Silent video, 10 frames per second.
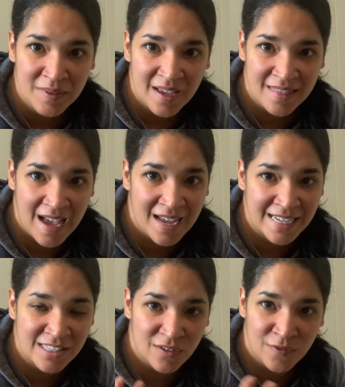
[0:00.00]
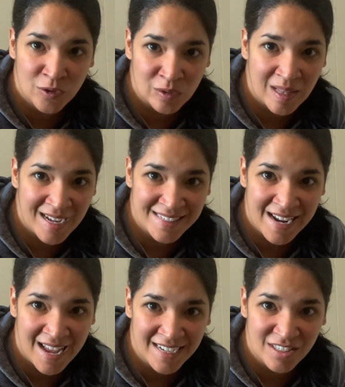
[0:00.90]
that it's a fertilized
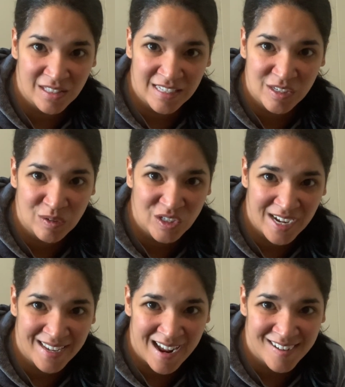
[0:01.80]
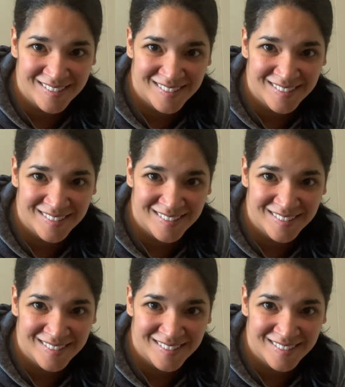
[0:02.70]
egg. So let's go check it out.